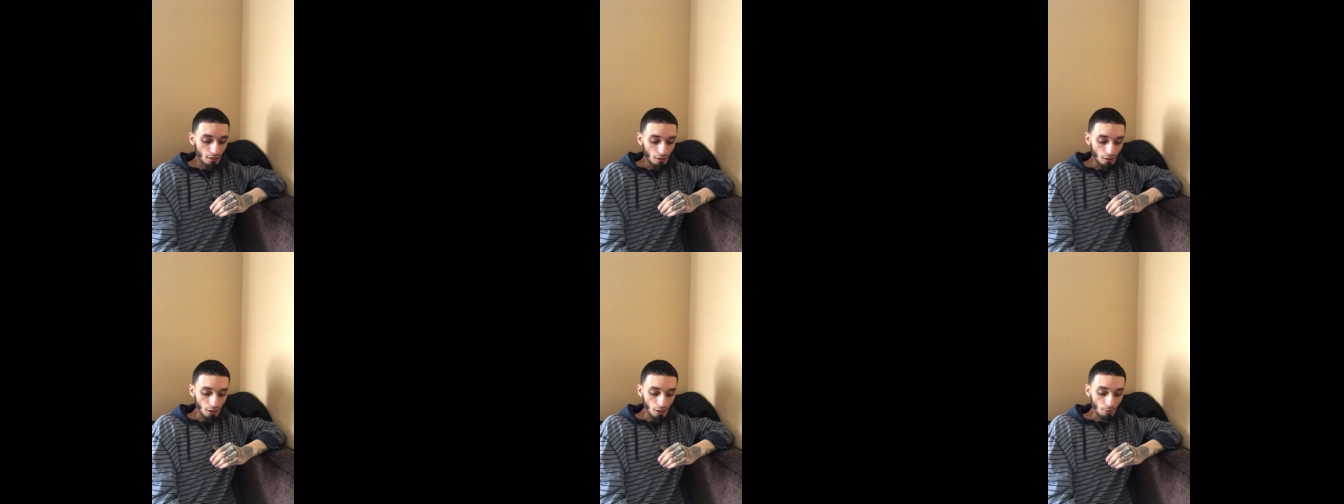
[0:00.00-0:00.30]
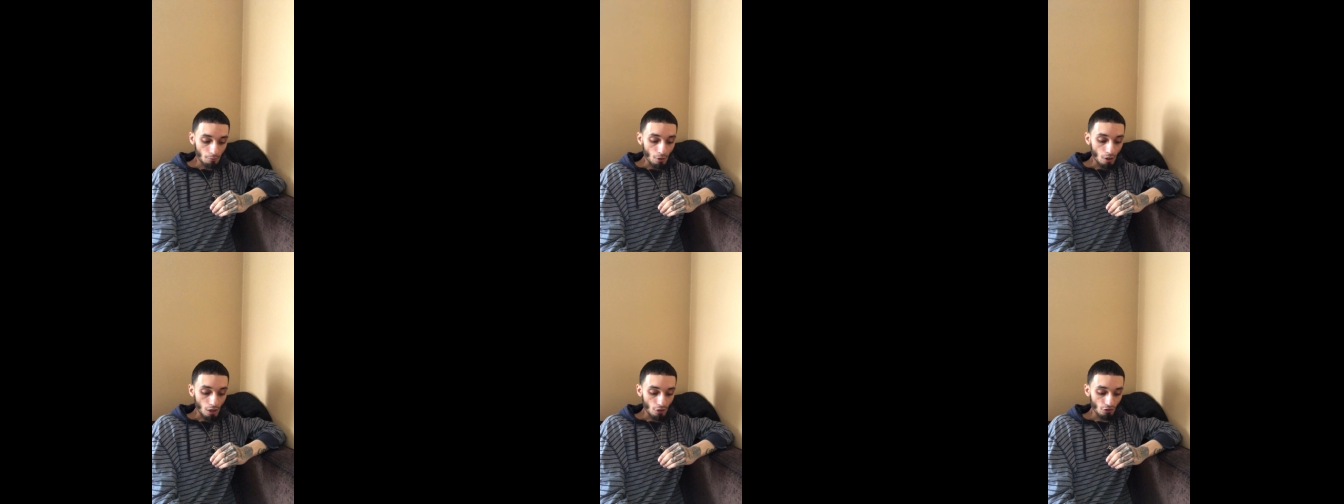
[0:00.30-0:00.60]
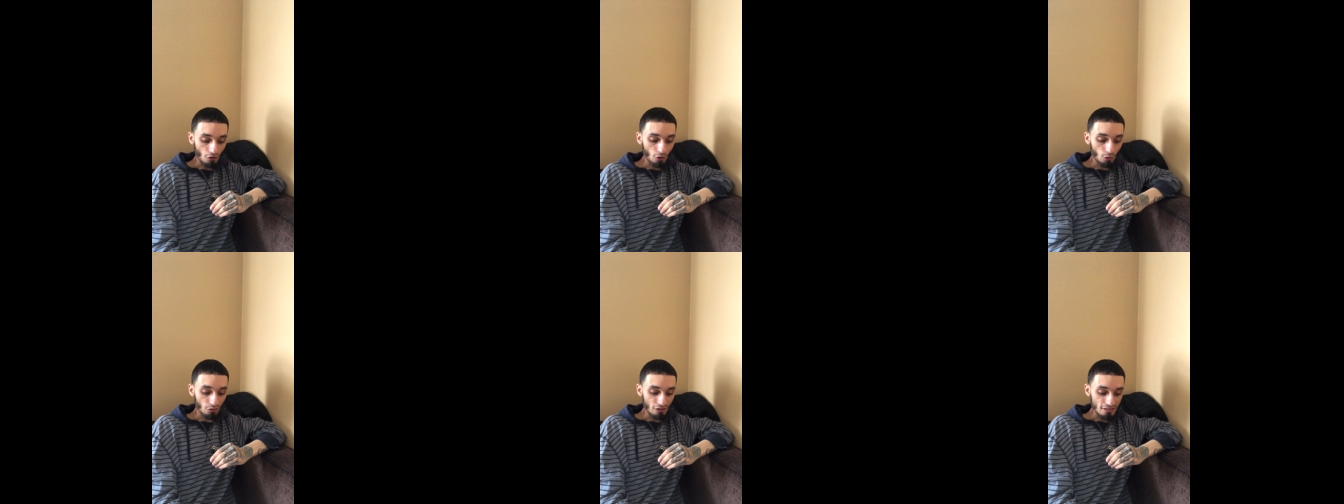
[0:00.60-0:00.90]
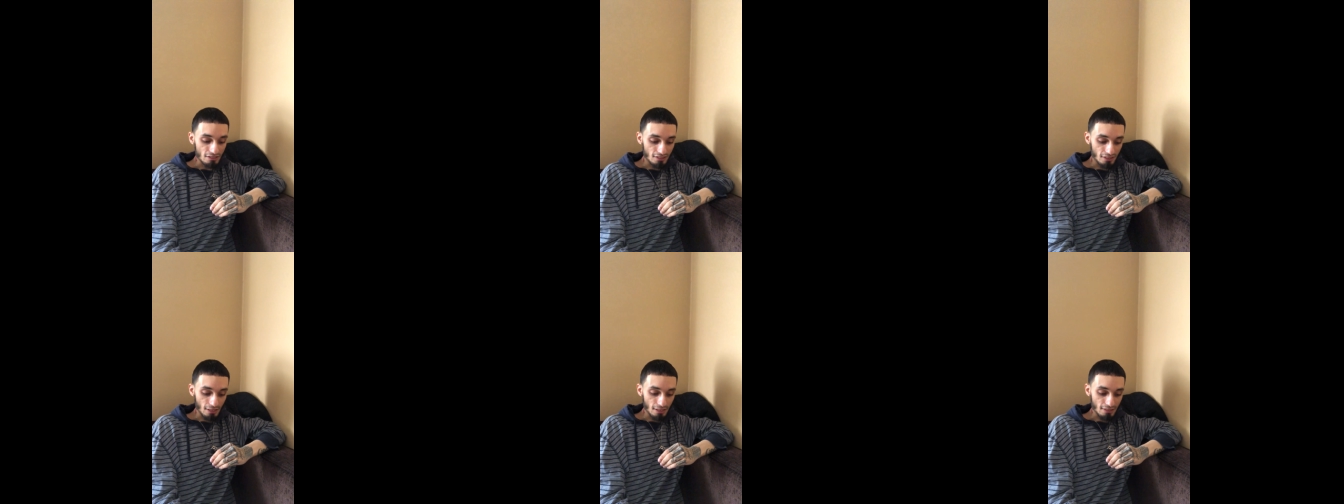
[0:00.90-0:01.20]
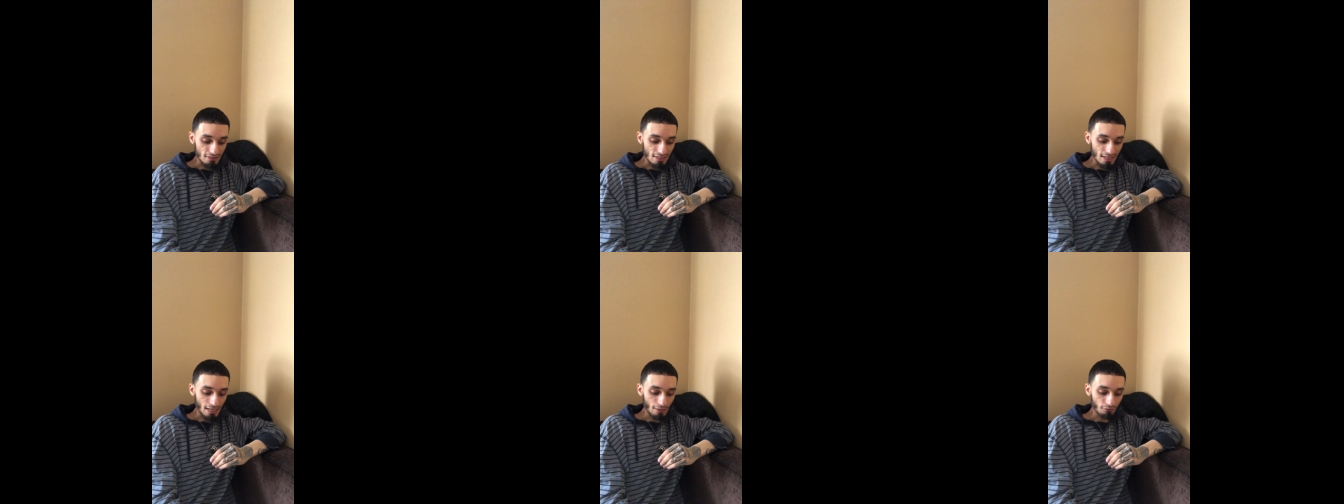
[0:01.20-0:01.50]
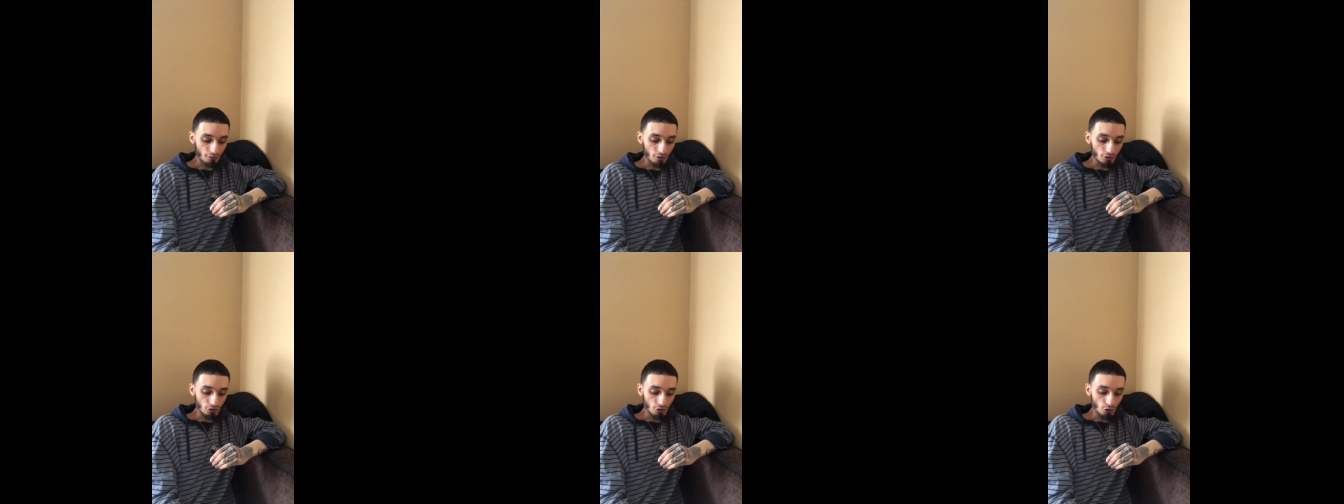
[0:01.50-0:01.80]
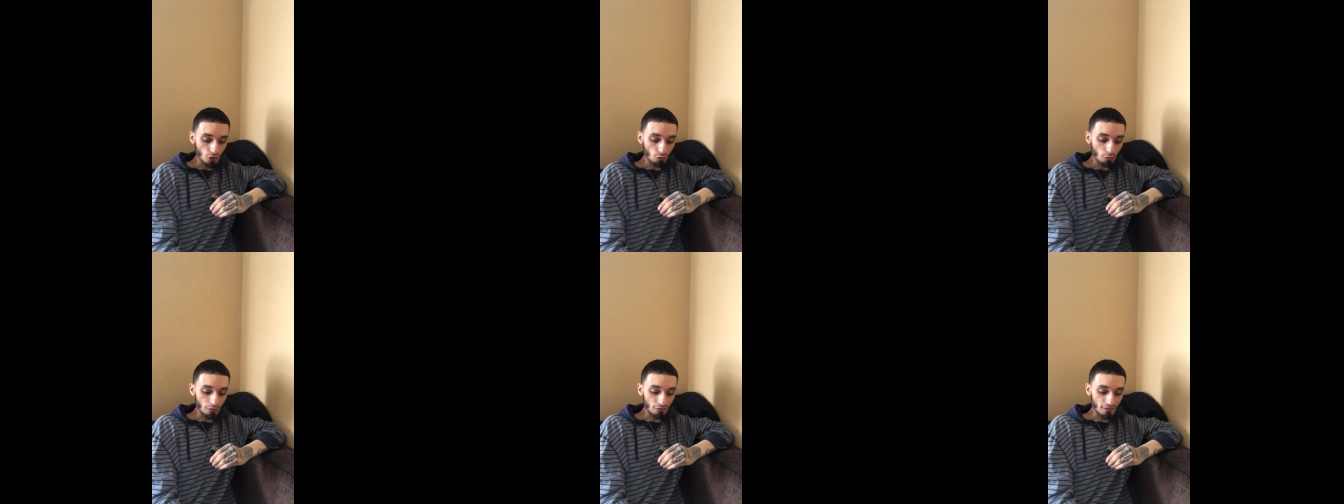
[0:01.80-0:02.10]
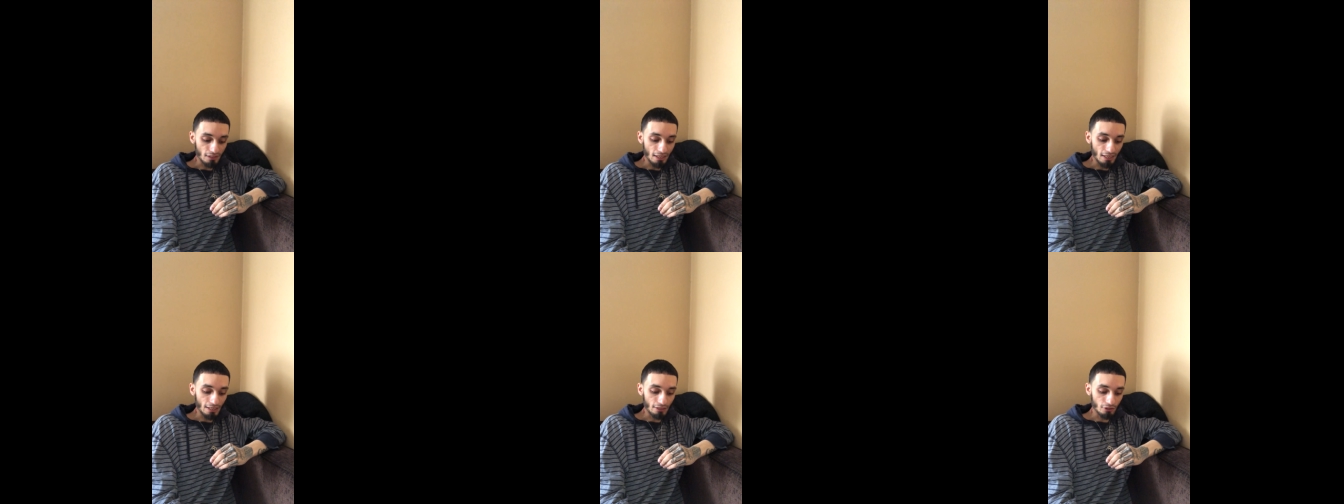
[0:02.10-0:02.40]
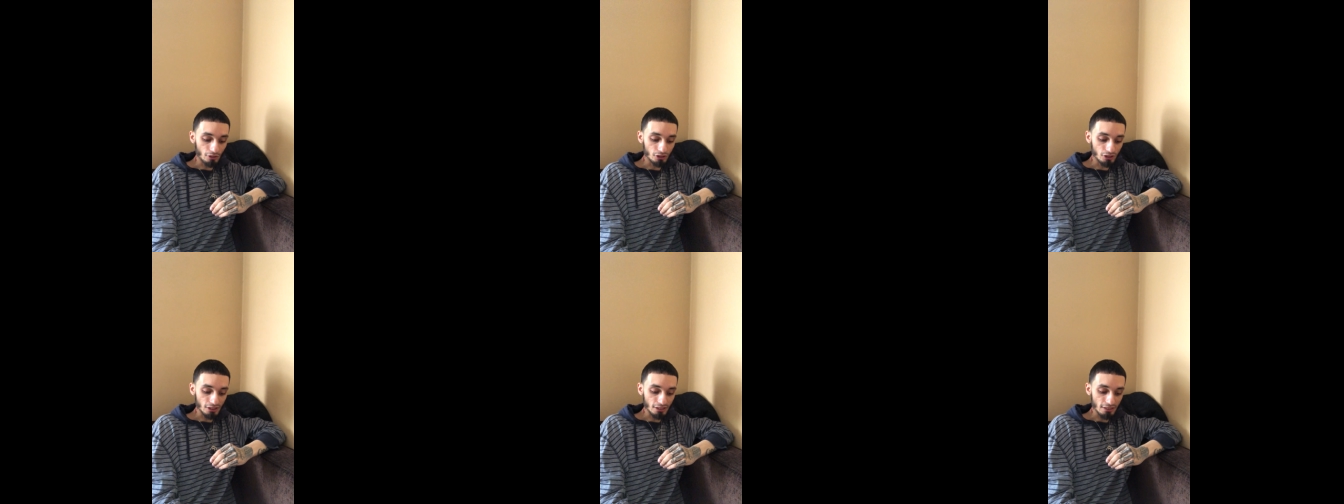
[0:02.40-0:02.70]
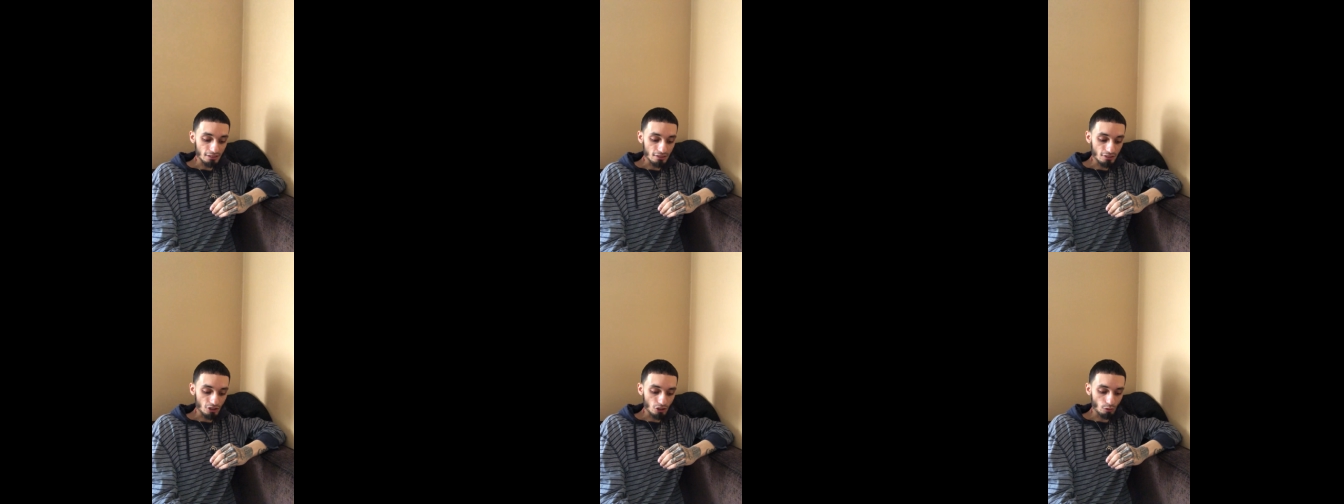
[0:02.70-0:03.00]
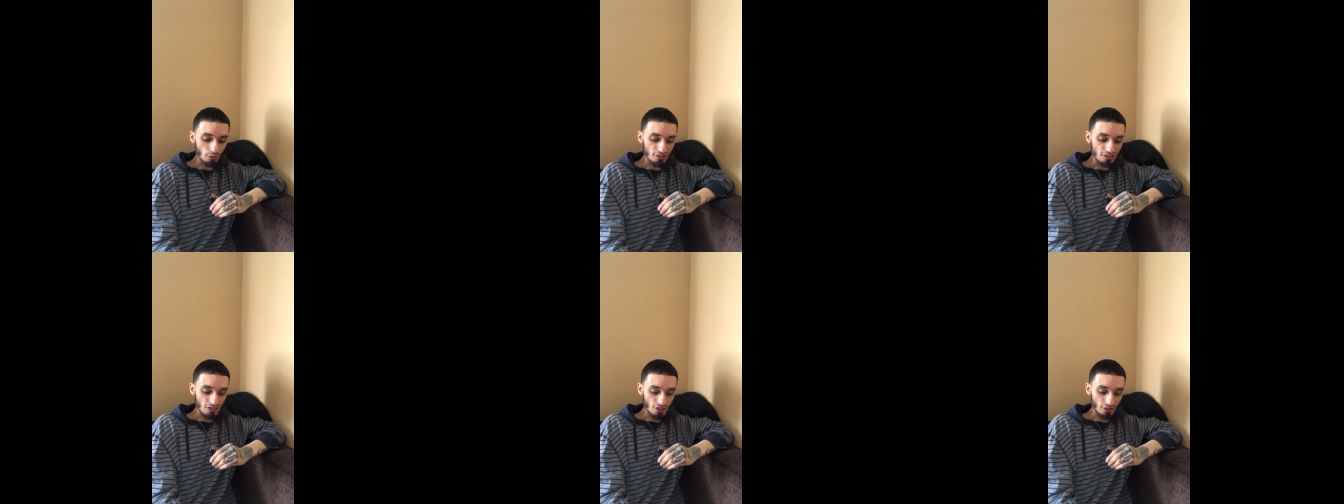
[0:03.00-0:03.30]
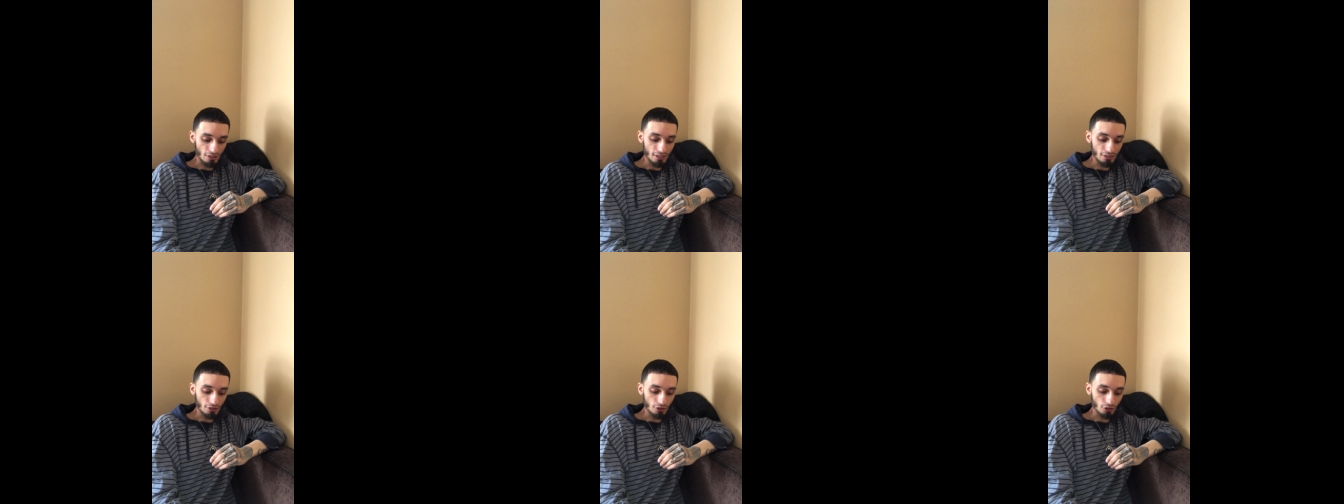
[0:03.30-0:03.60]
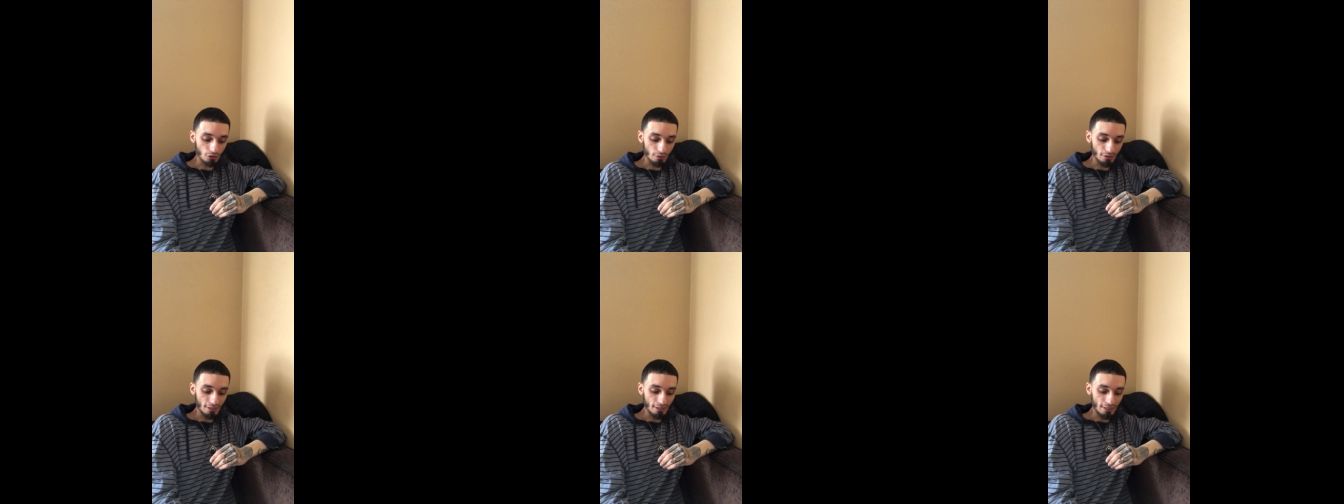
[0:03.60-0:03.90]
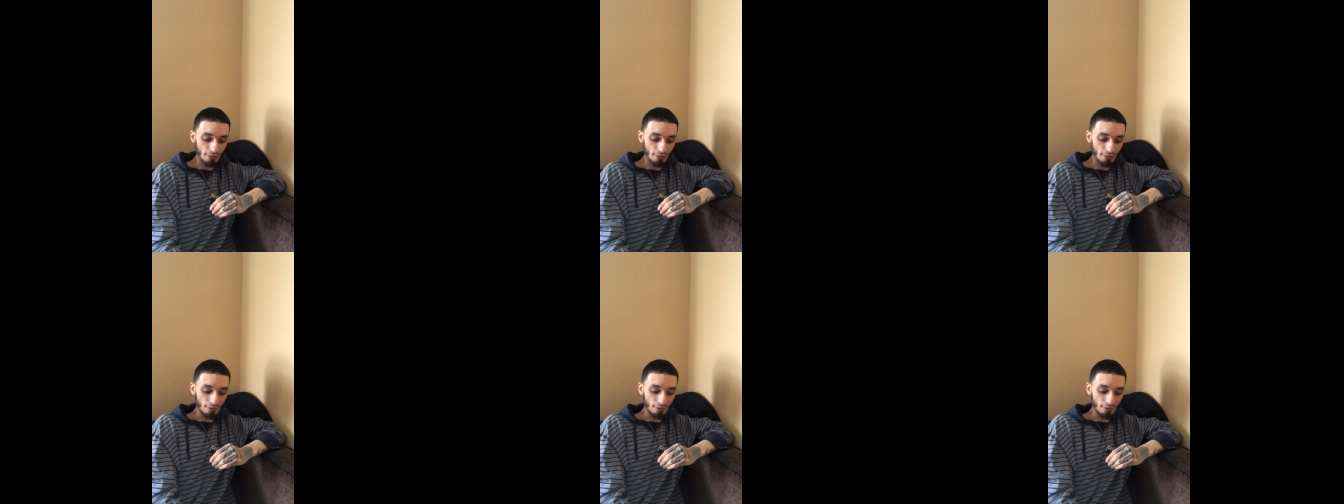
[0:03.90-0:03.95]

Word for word: Although this does have to do with the energies to a certain degree